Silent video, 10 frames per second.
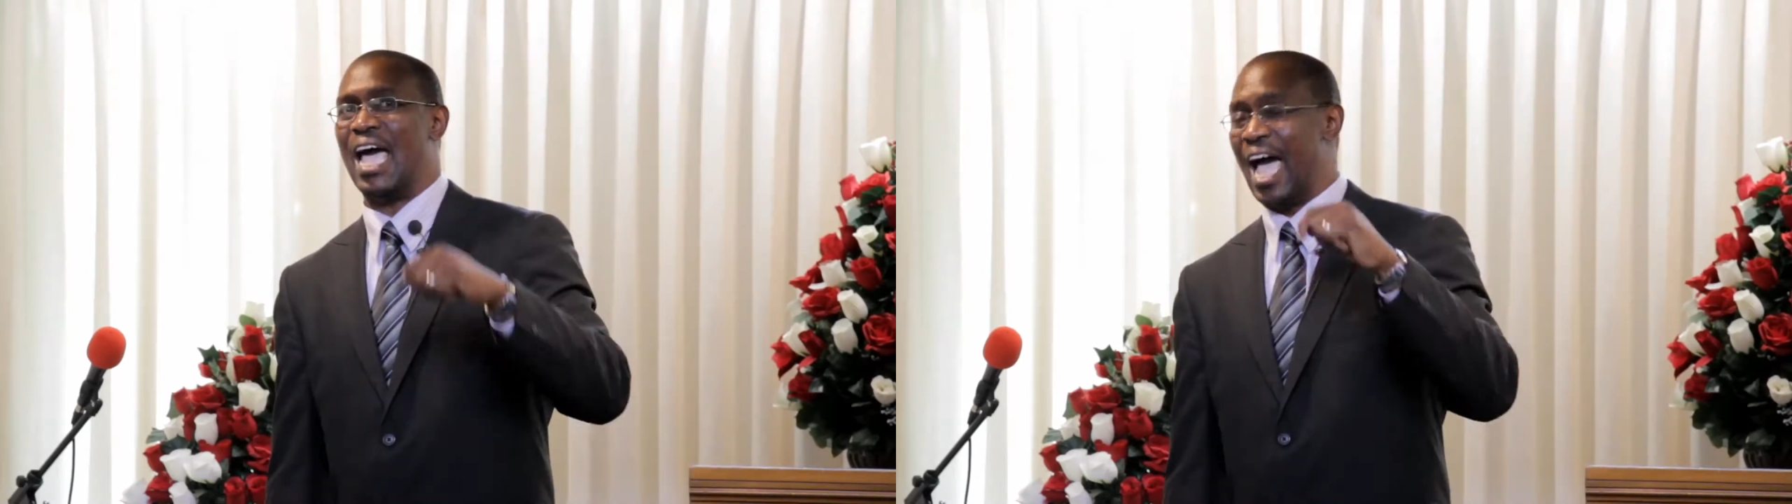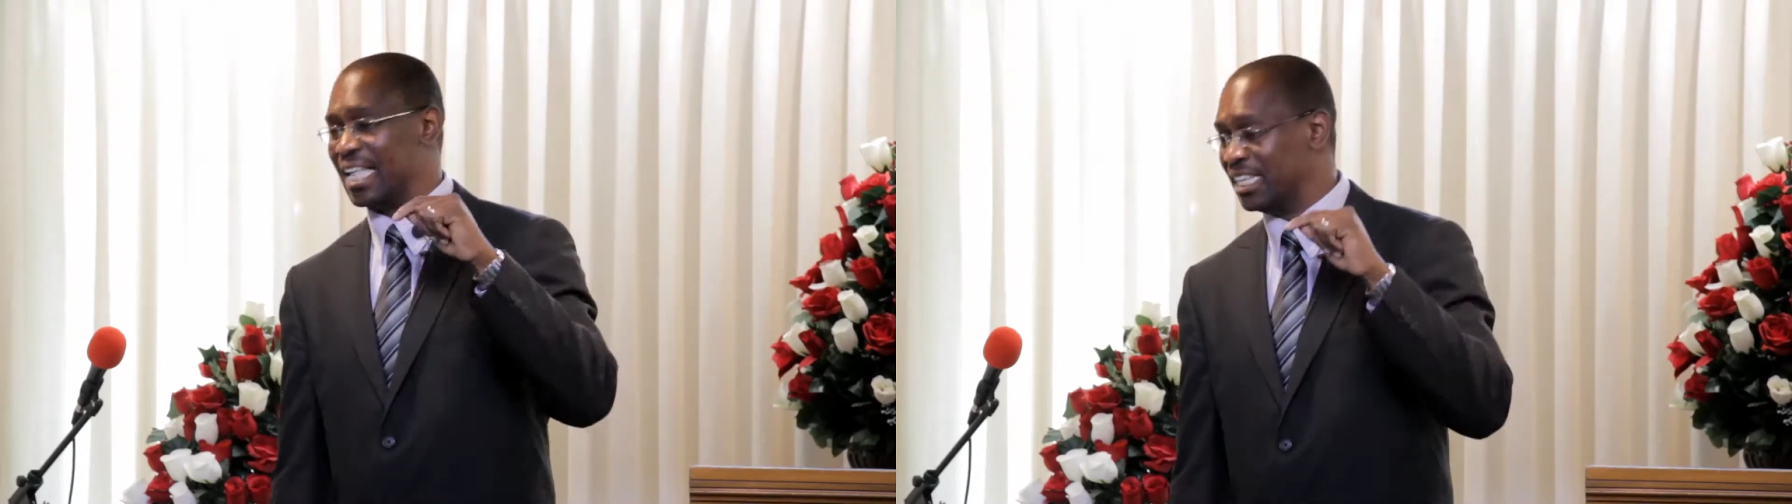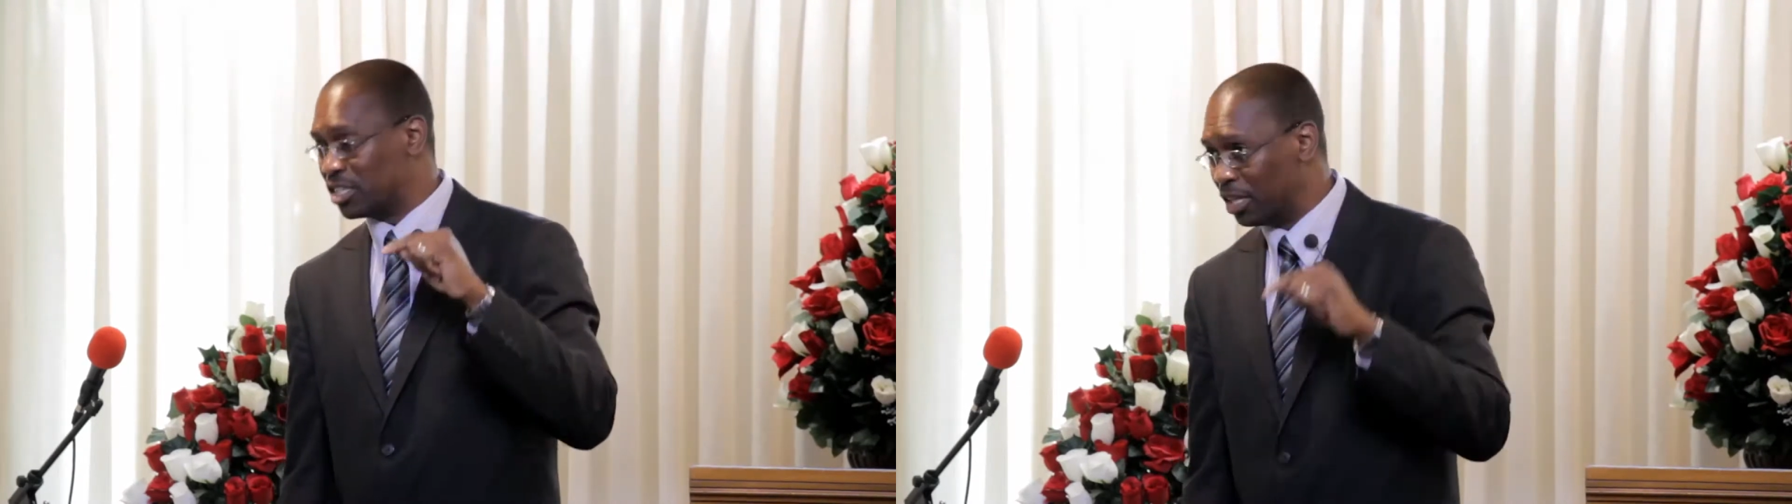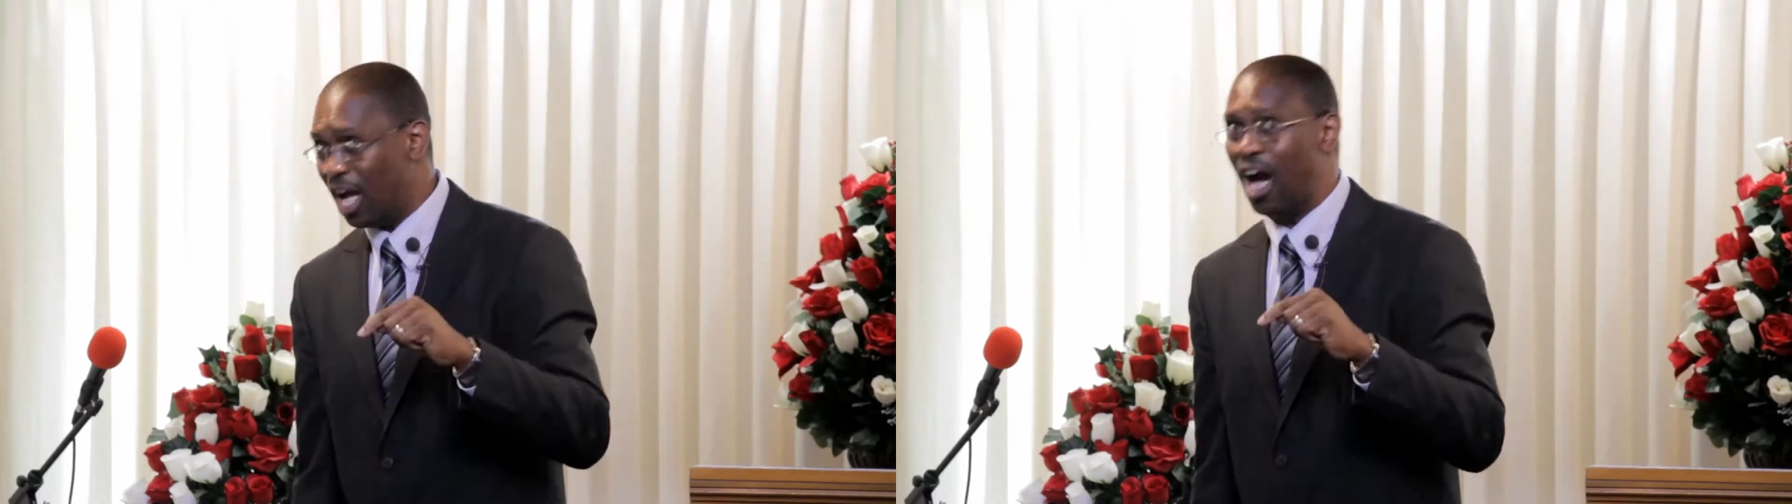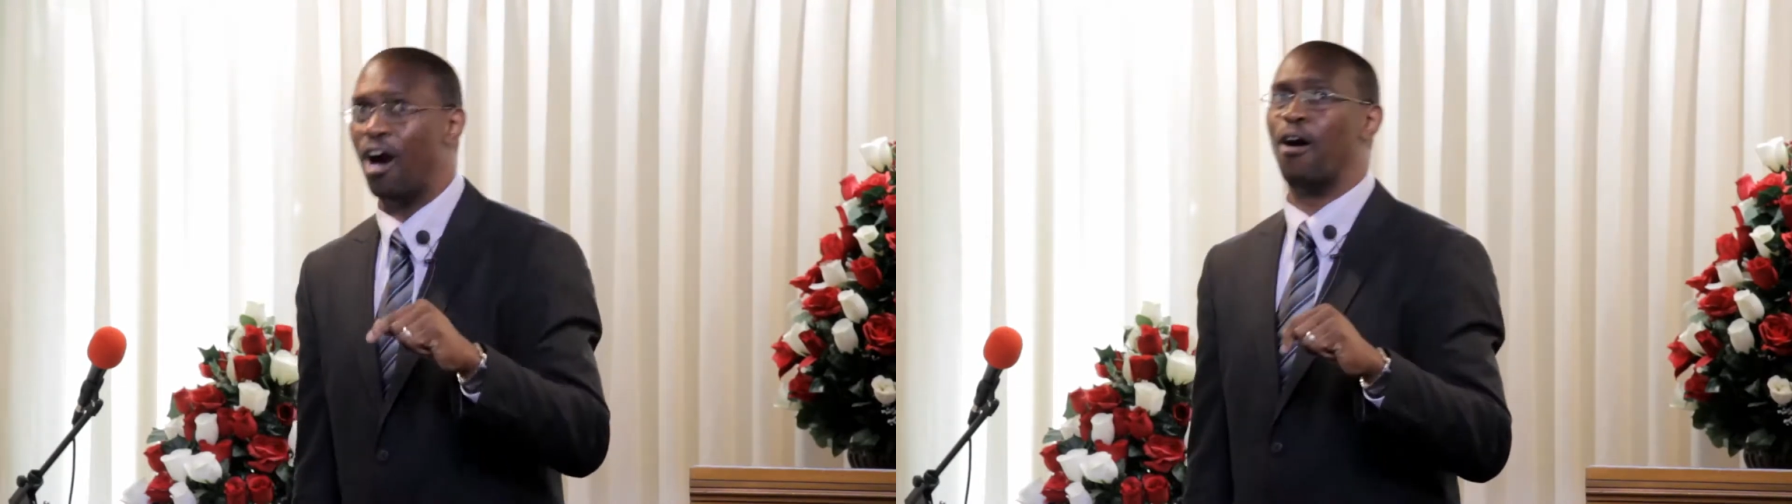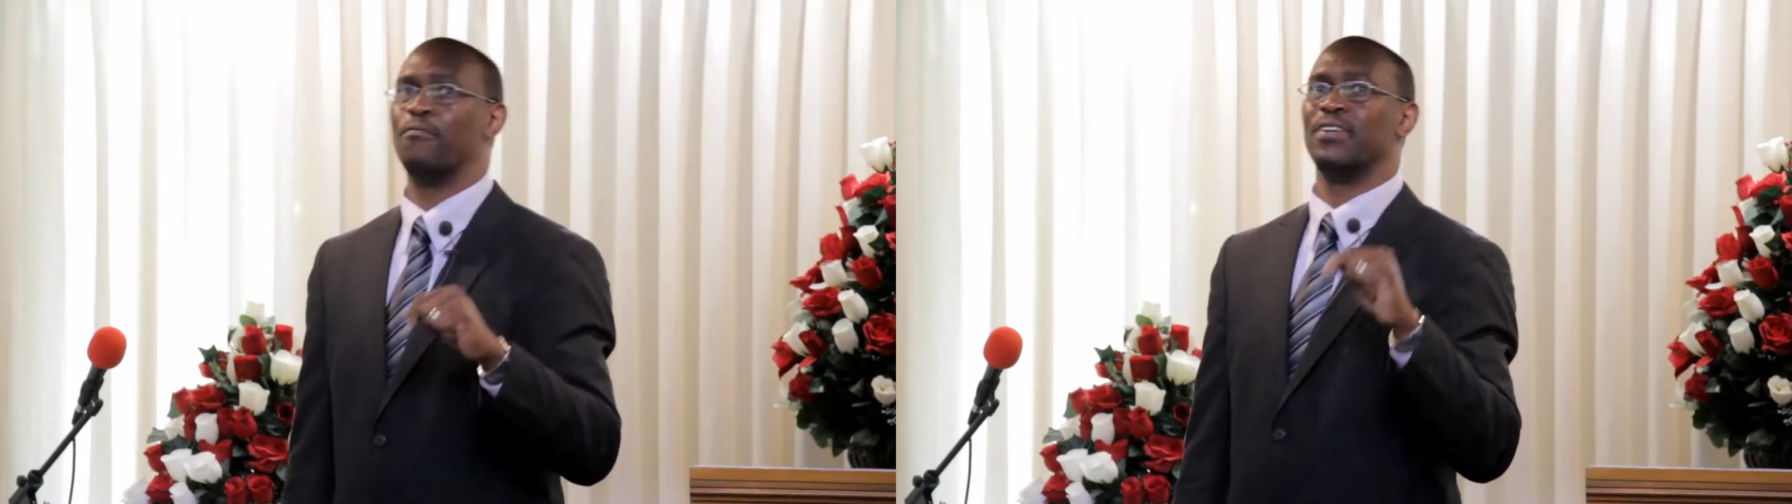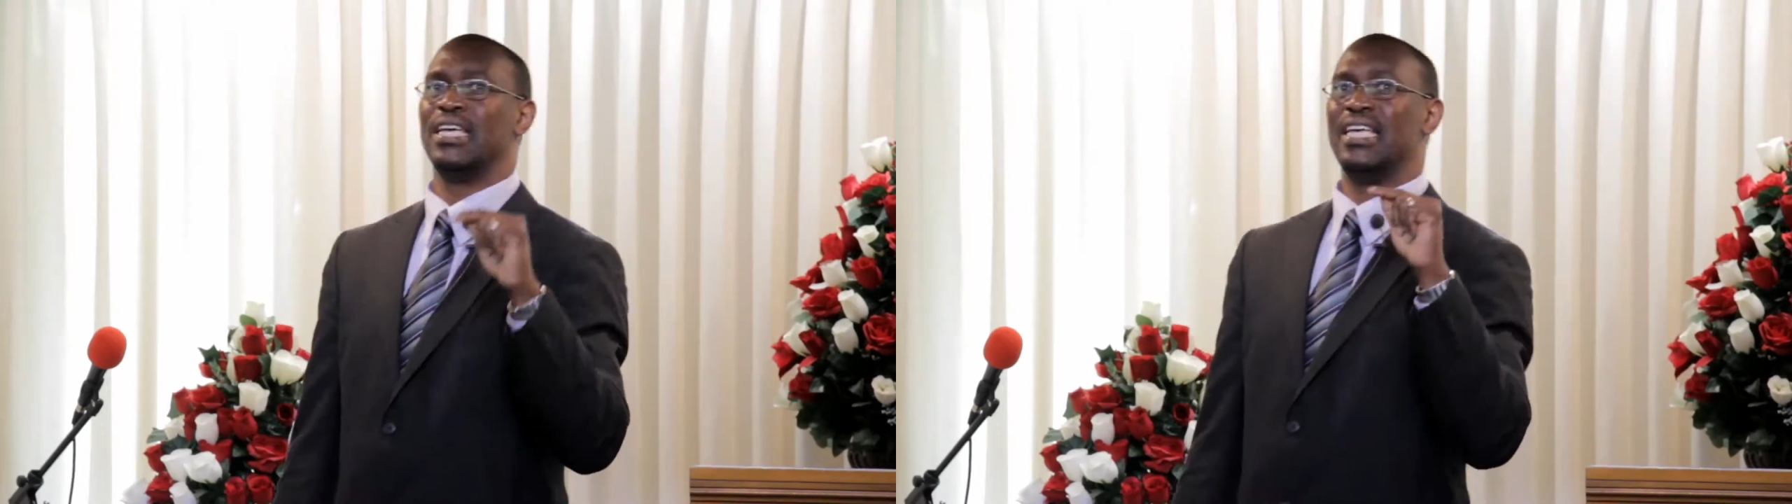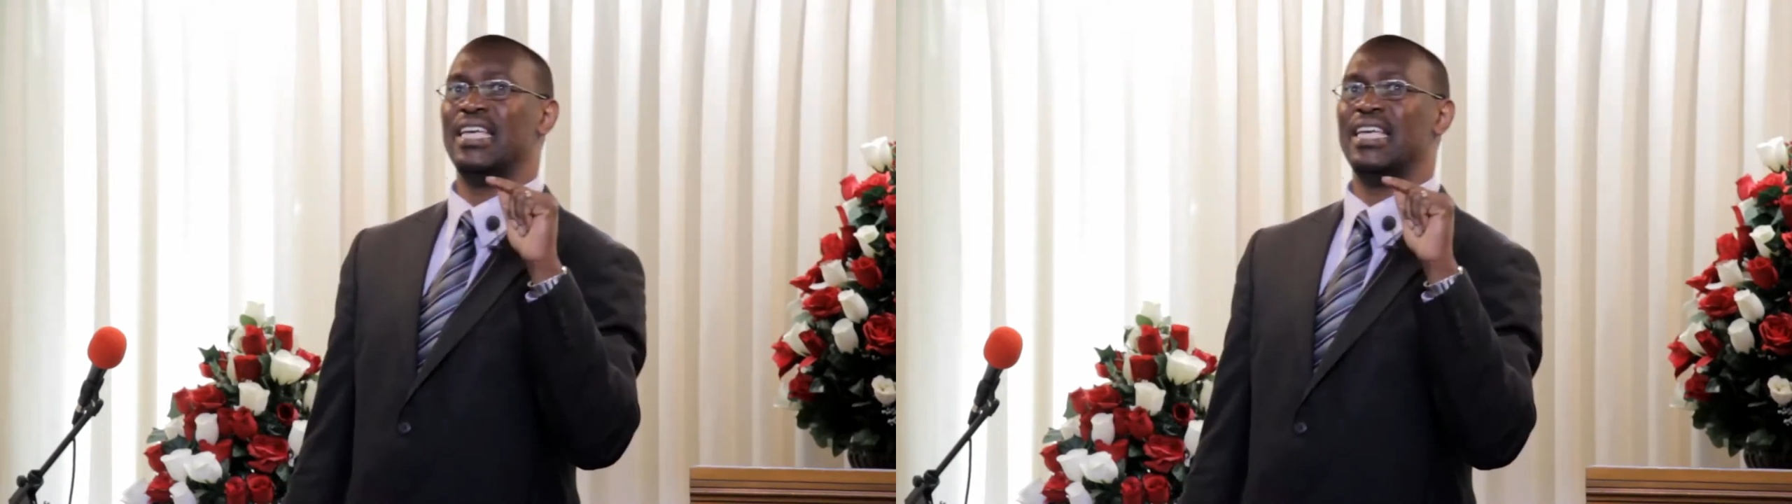and his love